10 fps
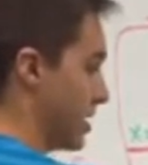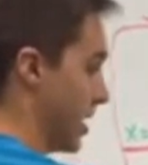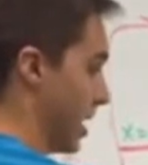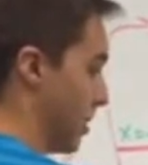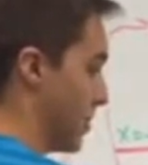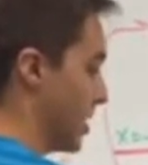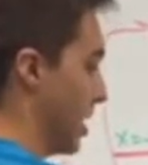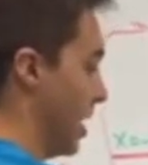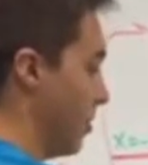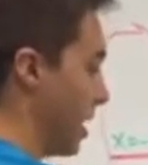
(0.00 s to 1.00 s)
times
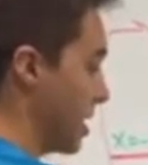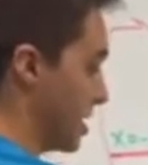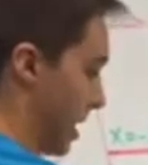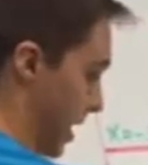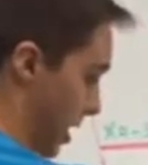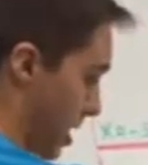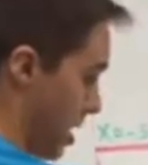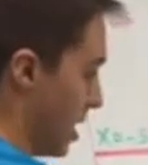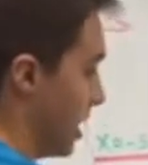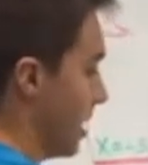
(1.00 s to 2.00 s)
8 minus 8
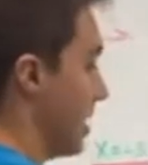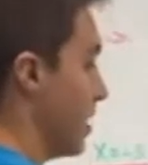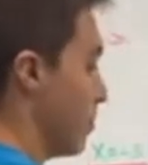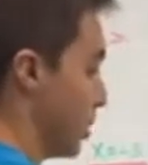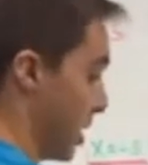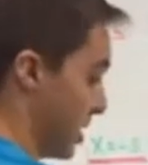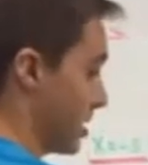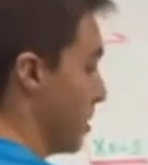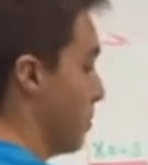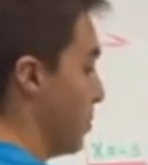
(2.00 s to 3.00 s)

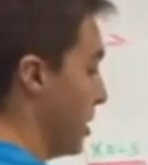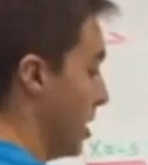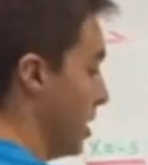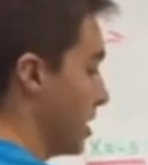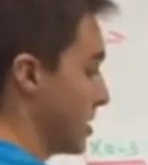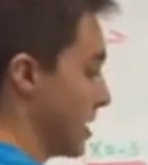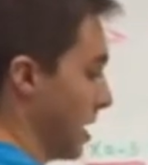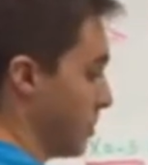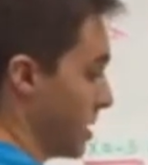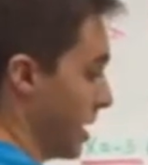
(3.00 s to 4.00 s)
plus b
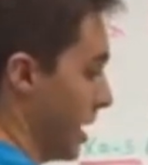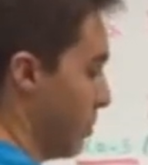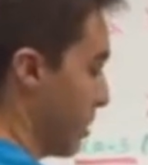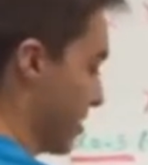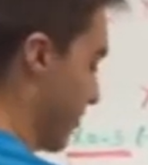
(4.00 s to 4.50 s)
times 8 plus